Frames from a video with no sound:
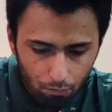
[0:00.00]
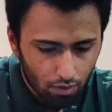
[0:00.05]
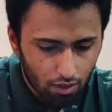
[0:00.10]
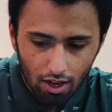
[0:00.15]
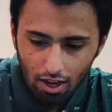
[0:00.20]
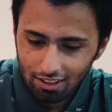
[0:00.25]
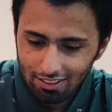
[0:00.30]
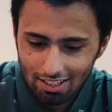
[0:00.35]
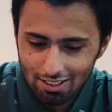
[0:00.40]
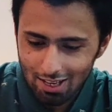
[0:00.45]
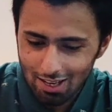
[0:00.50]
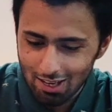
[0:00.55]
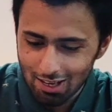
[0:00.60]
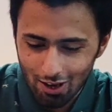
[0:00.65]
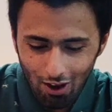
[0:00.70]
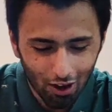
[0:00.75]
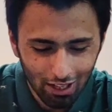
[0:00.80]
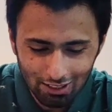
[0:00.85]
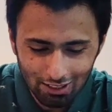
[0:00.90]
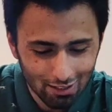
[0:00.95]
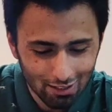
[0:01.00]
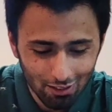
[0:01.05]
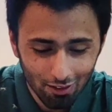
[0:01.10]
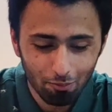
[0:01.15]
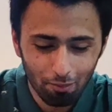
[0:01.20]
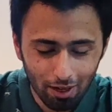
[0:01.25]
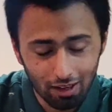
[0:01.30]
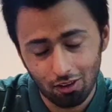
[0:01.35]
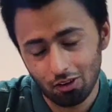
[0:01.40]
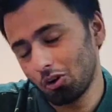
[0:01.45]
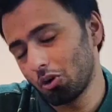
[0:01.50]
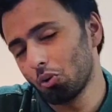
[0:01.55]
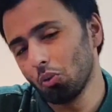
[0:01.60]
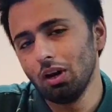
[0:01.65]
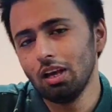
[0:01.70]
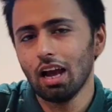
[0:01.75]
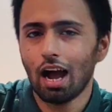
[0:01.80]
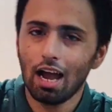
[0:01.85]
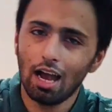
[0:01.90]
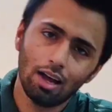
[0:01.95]
Yeah, this is uh, this is, but
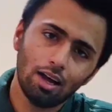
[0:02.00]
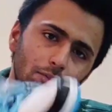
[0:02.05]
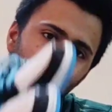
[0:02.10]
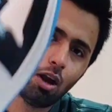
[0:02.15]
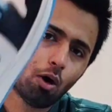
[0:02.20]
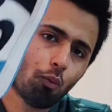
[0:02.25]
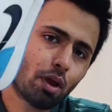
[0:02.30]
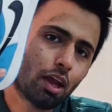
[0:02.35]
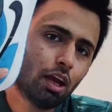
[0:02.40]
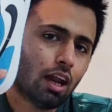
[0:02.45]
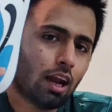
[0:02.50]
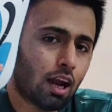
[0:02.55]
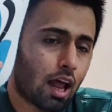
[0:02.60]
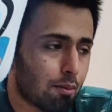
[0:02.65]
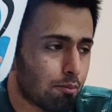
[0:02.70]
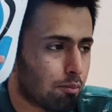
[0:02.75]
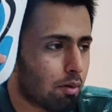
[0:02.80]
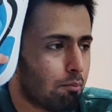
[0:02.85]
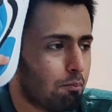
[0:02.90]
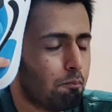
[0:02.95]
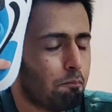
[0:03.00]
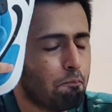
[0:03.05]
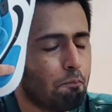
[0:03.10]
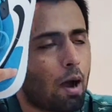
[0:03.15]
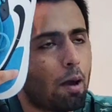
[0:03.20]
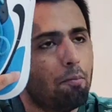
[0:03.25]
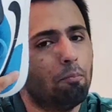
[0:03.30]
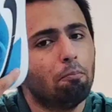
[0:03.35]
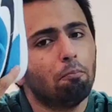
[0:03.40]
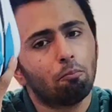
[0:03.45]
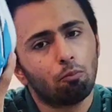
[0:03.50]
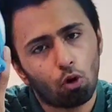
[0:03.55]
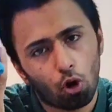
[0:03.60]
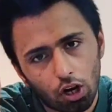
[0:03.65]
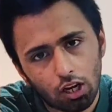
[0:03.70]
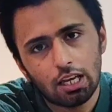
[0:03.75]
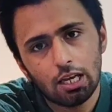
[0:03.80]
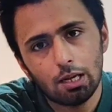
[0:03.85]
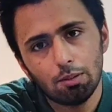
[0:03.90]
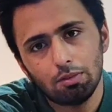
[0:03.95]
truly I am loving it and I'm I'm
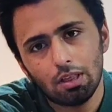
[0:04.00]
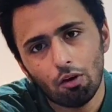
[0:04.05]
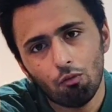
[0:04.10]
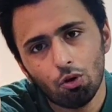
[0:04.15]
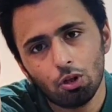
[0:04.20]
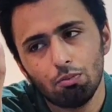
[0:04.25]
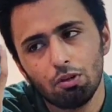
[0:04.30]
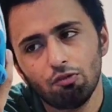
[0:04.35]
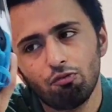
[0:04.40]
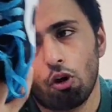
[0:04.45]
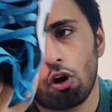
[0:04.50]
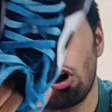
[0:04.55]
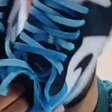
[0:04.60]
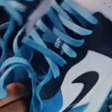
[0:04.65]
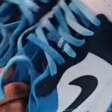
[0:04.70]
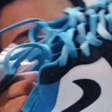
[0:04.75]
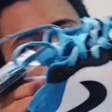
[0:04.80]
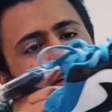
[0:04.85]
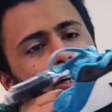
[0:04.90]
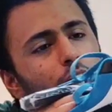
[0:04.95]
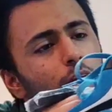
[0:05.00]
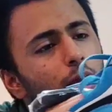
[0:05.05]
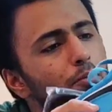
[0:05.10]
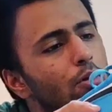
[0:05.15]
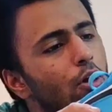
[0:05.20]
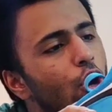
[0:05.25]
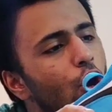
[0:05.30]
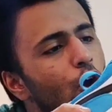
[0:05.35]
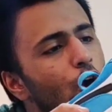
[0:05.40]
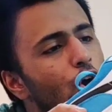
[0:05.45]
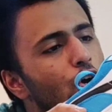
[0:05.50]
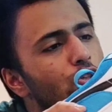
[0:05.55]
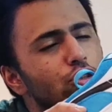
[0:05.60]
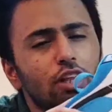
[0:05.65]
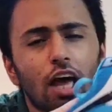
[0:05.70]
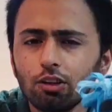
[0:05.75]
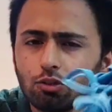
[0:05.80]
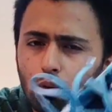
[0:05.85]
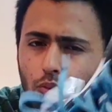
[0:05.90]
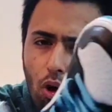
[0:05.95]
gonna keep them with me for a long time. So
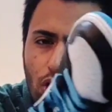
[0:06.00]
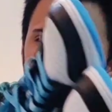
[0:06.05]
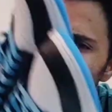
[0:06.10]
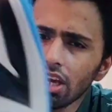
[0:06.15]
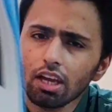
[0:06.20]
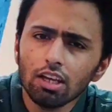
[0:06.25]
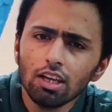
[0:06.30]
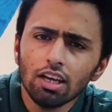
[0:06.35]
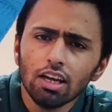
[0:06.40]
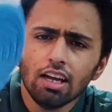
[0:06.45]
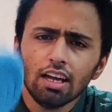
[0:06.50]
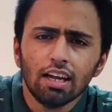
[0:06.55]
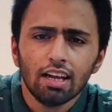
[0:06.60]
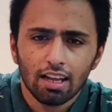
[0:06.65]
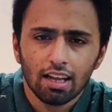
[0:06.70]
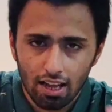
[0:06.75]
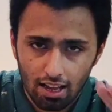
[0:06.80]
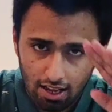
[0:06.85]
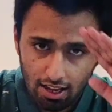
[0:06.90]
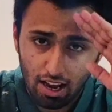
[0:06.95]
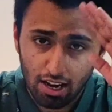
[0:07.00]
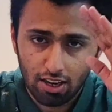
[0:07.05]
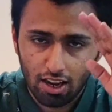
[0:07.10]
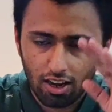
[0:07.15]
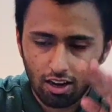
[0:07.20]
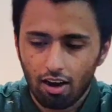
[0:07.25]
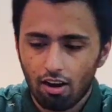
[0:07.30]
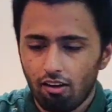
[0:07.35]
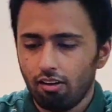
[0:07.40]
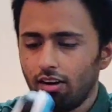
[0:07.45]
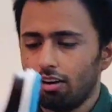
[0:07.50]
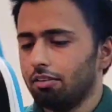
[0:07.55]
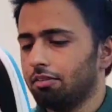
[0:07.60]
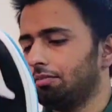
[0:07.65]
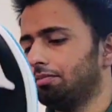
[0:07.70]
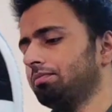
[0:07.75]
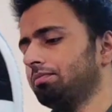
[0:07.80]
thanks for watching and take care.